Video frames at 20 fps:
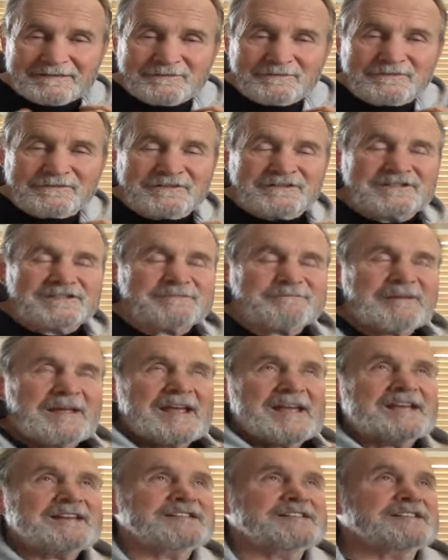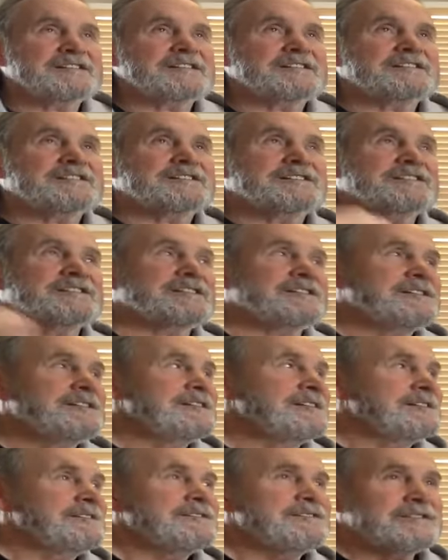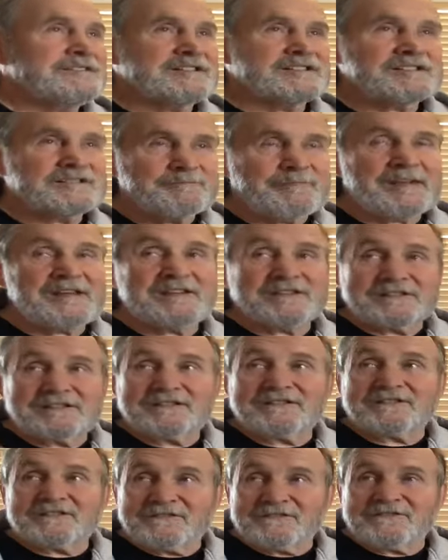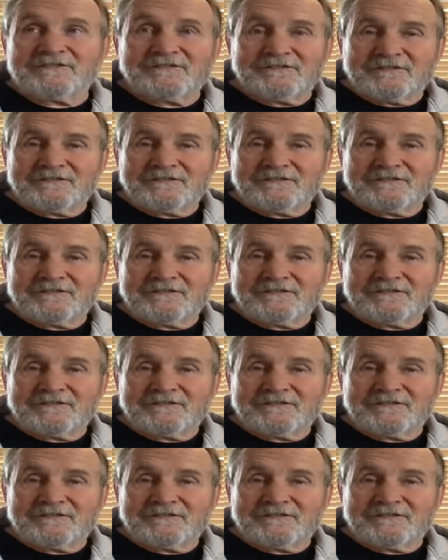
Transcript: We're expanded into the the space, into